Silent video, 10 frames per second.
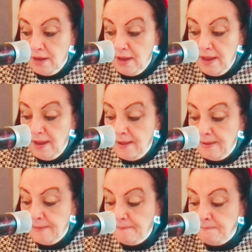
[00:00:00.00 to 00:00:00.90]

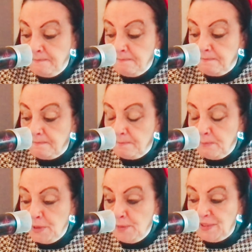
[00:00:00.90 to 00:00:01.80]
Um,
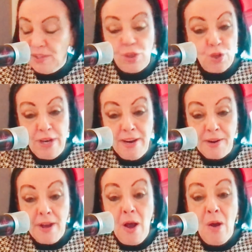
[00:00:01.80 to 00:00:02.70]
but there was a strain on
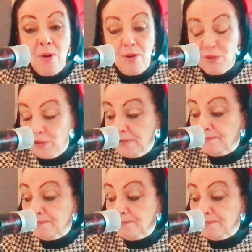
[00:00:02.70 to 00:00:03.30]
her heart.